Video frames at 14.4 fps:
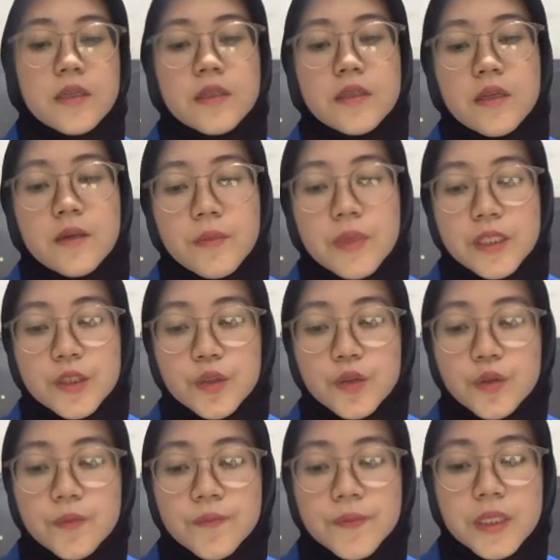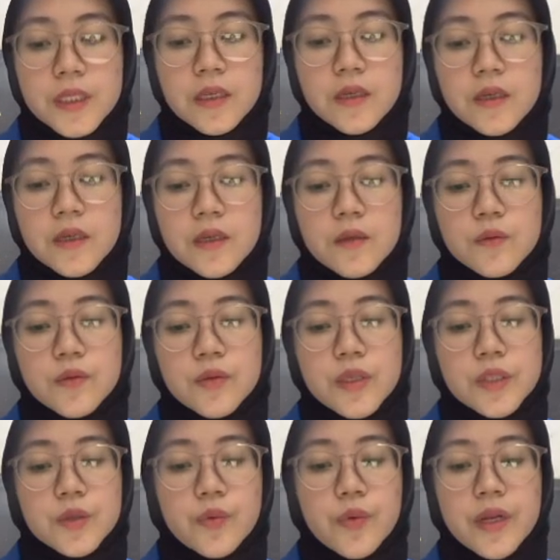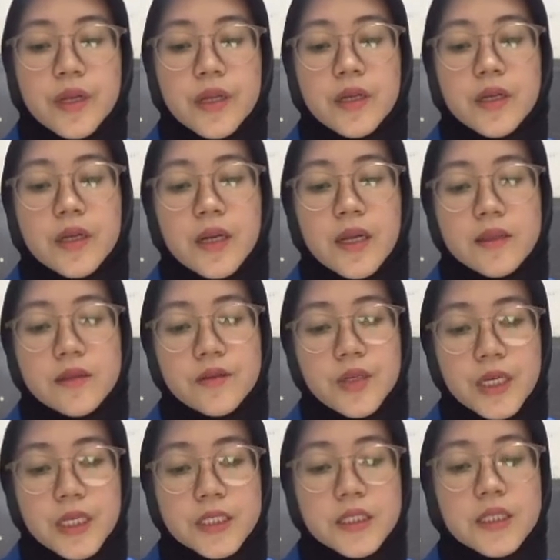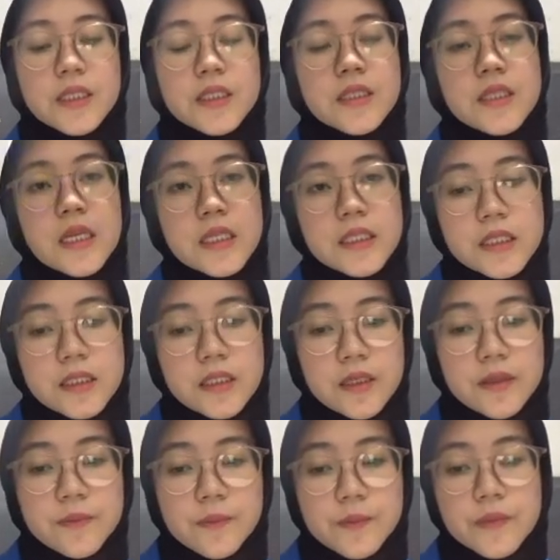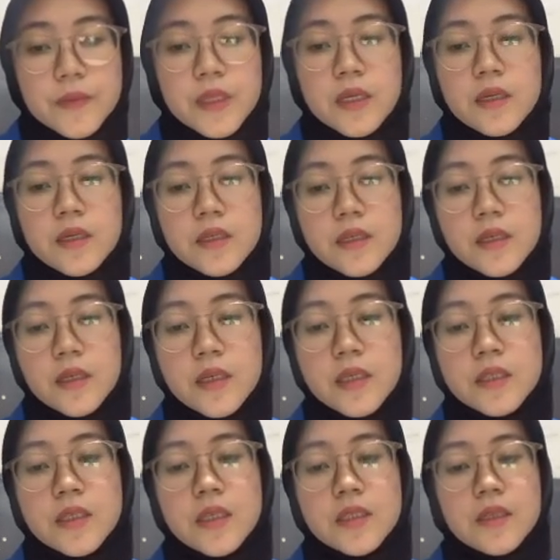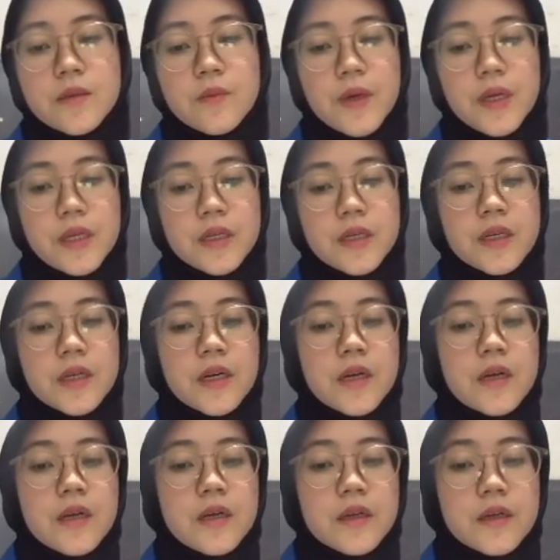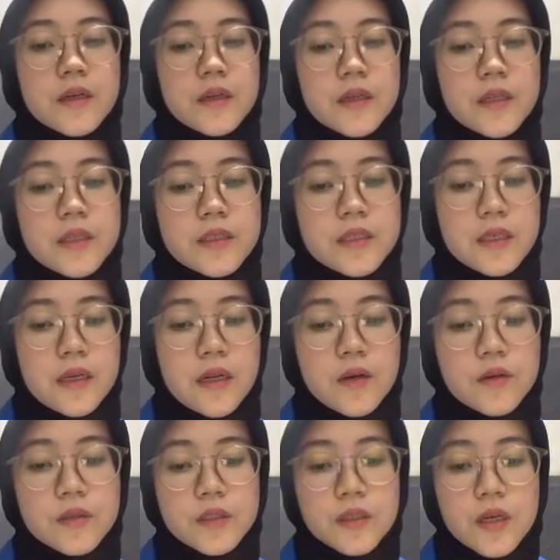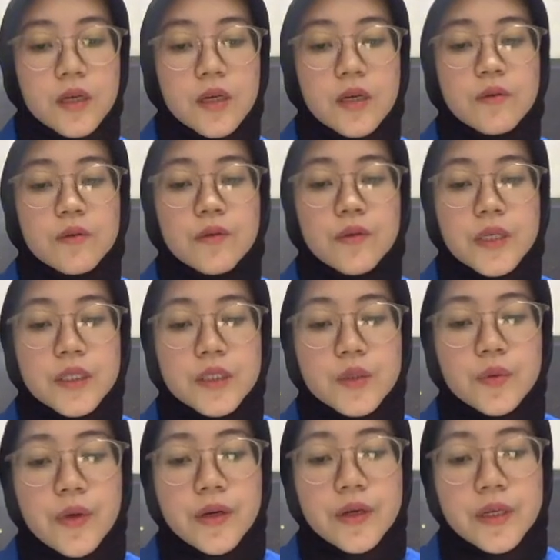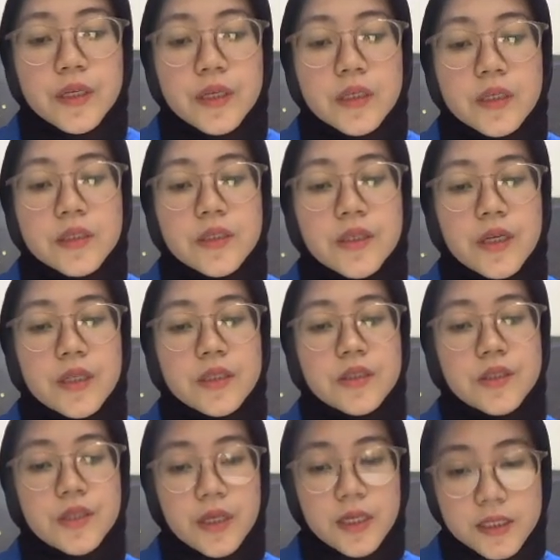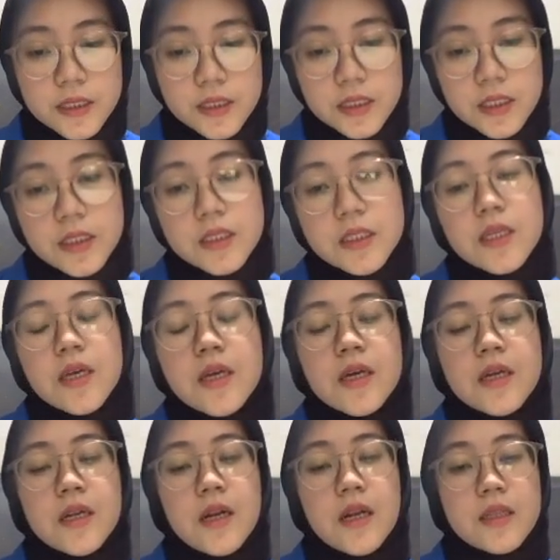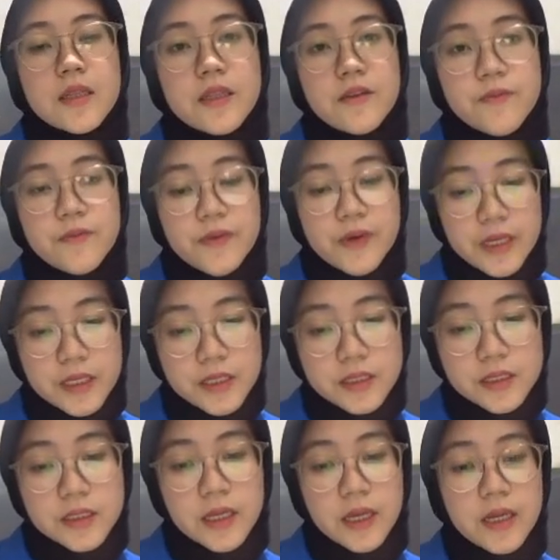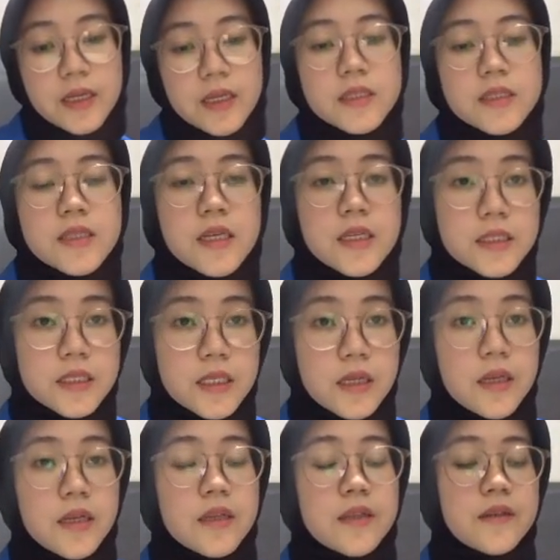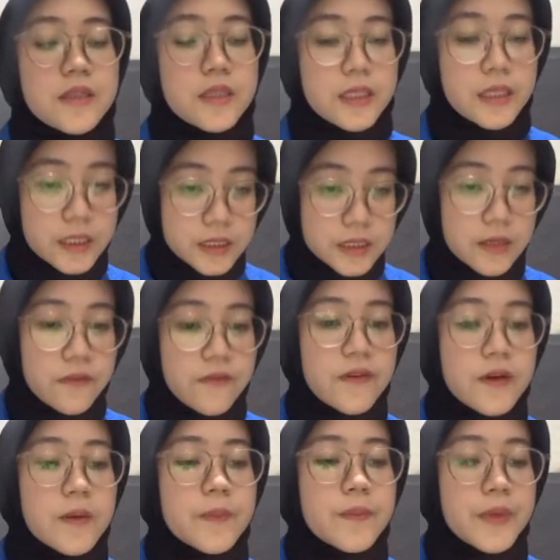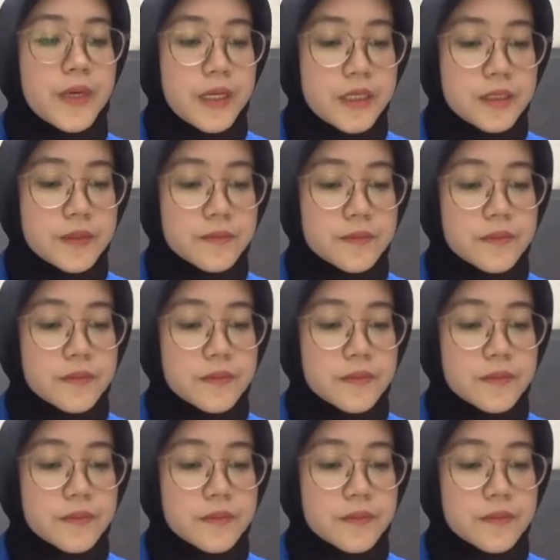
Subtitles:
Number 2, the girl who is wearing a red dress is dancing. The is determiner, girl is a noun, who is wearing a red dress is relative phrase, and is dancing is a verb phrase.